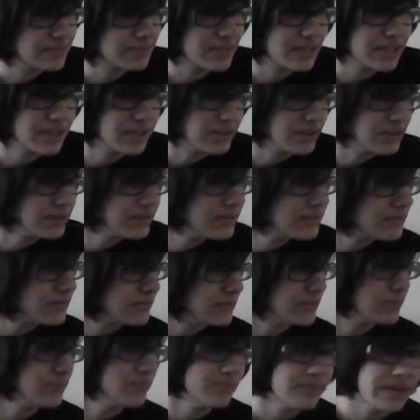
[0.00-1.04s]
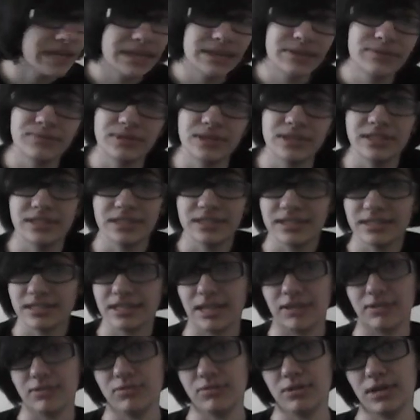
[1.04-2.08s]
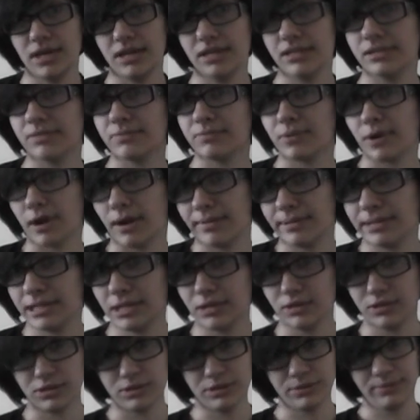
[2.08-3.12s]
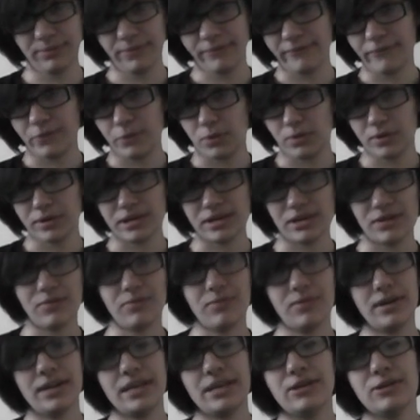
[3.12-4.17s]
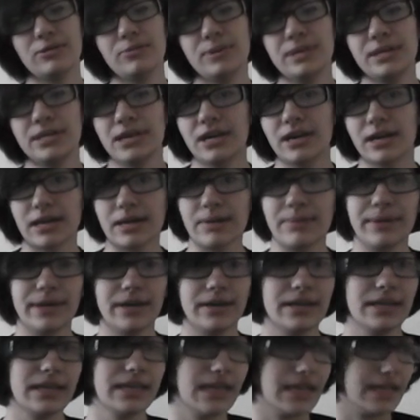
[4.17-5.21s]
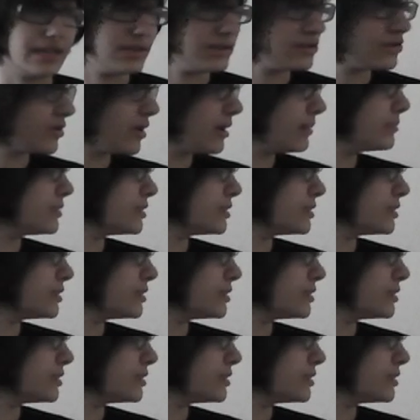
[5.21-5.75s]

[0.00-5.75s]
in my heart for many reasons that you guys have probably all heard before and don't want to hear me talking about again, so I'm